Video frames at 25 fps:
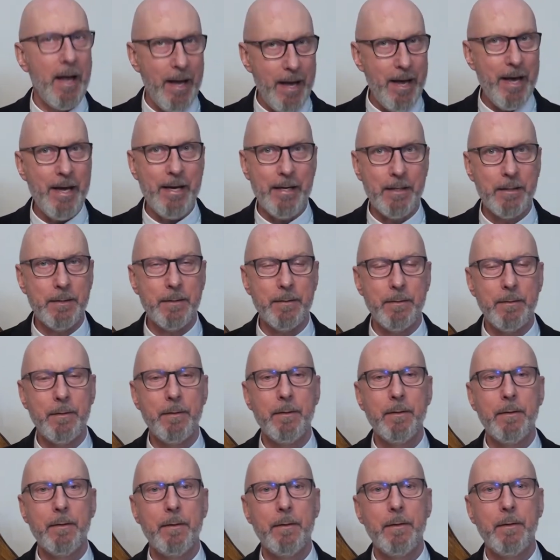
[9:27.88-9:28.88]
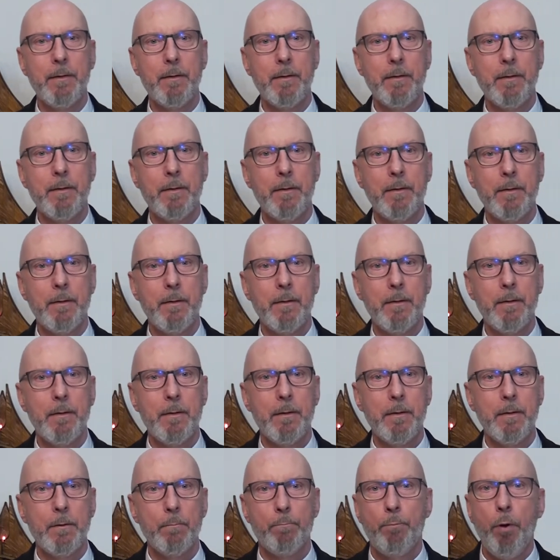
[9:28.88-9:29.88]
Eight,
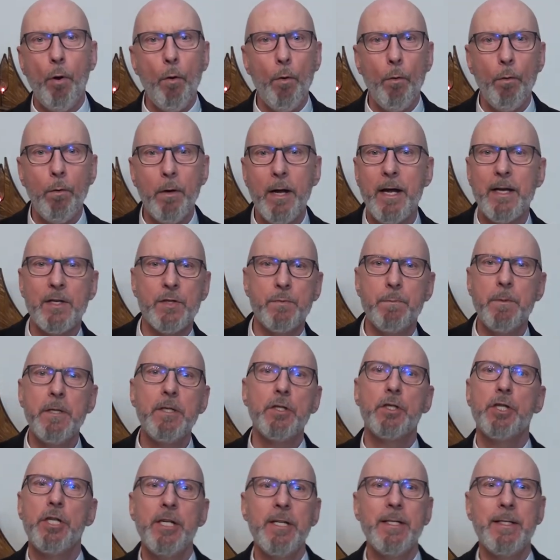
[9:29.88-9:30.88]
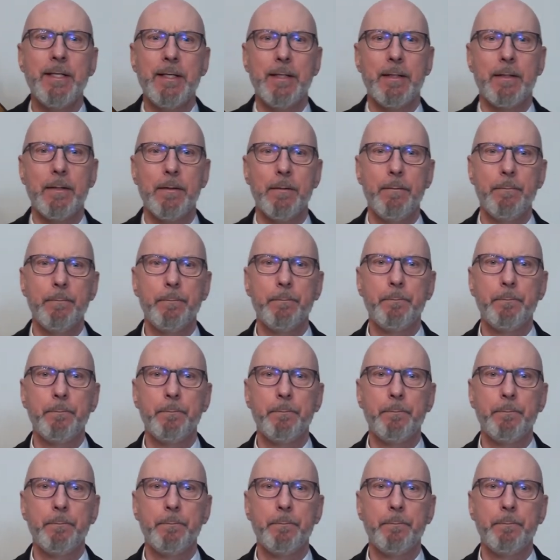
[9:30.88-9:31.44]
Paul has been cheated.